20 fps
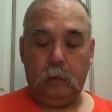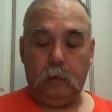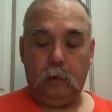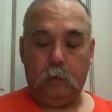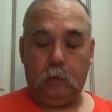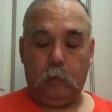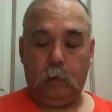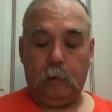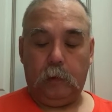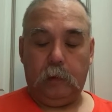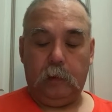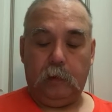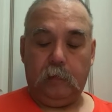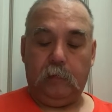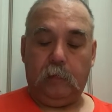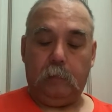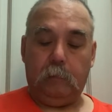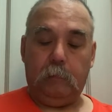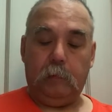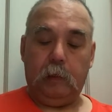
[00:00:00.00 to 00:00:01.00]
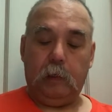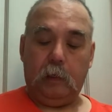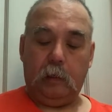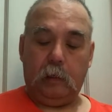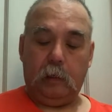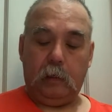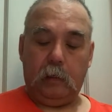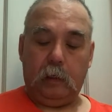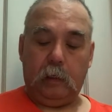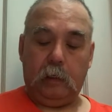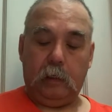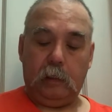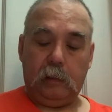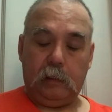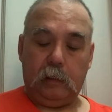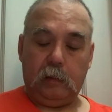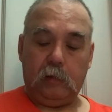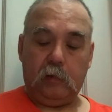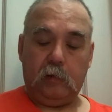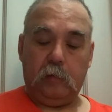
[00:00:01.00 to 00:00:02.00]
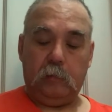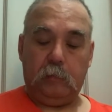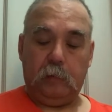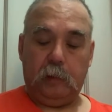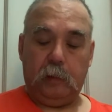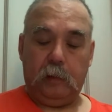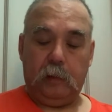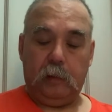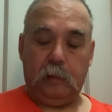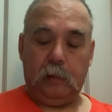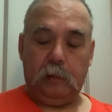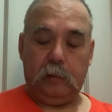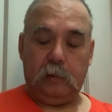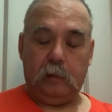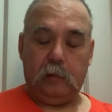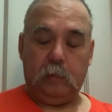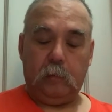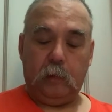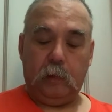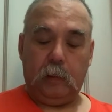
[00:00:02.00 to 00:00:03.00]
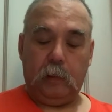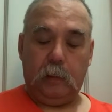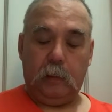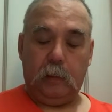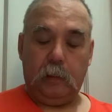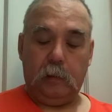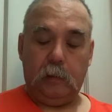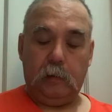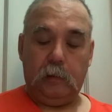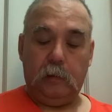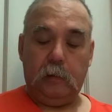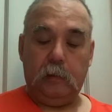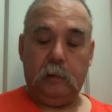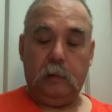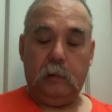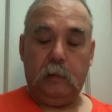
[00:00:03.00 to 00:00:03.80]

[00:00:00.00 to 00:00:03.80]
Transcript: 20 of them. Yeah, I guess it's going to be, it's just the way it is.